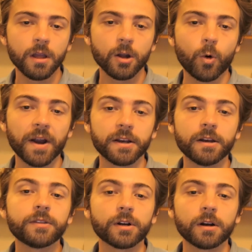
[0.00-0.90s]
Quite
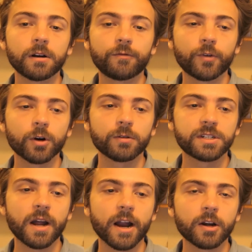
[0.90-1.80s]
another for a
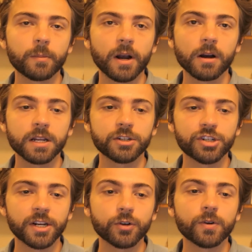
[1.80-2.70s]
retired American
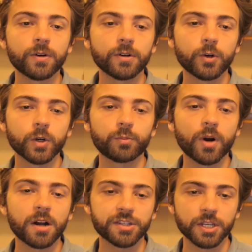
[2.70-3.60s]
general who had
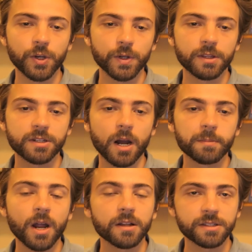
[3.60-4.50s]
prosecuted the top
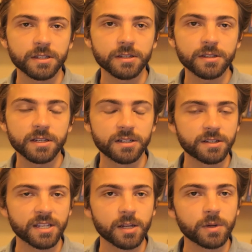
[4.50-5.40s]
Nazis to
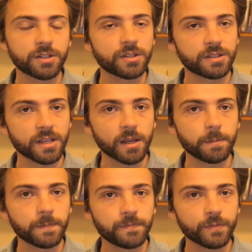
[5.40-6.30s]
say much the same,
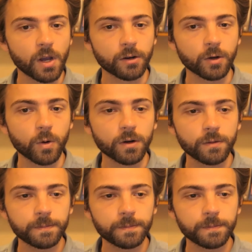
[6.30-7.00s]
unquote.